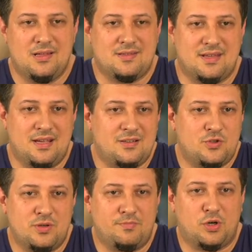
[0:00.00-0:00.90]
Then,
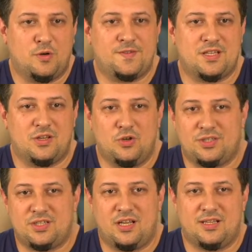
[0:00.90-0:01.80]
to improve
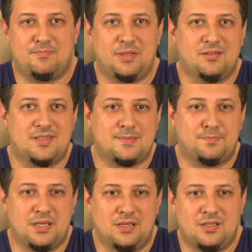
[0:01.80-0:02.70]
security and build
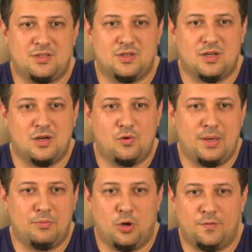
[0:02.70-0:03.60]
speed, we
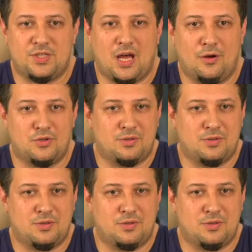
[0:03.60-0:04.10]
moved out